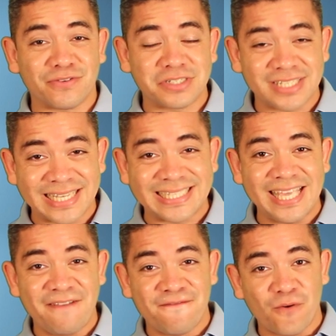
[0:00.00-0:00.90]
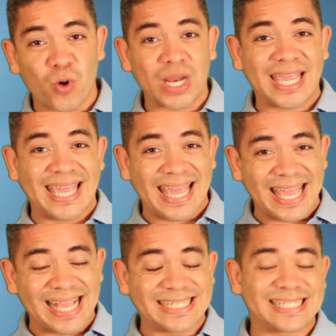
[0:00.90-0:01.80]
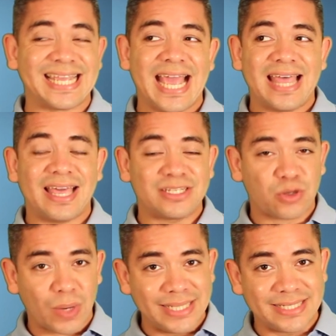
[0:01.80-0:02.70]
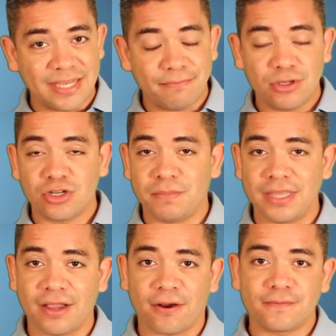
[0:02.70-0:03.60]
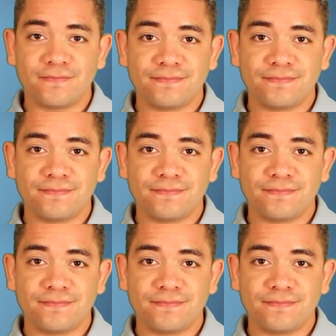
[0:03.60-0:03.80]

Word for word: for 64 gigs. That is crazy. You should be there.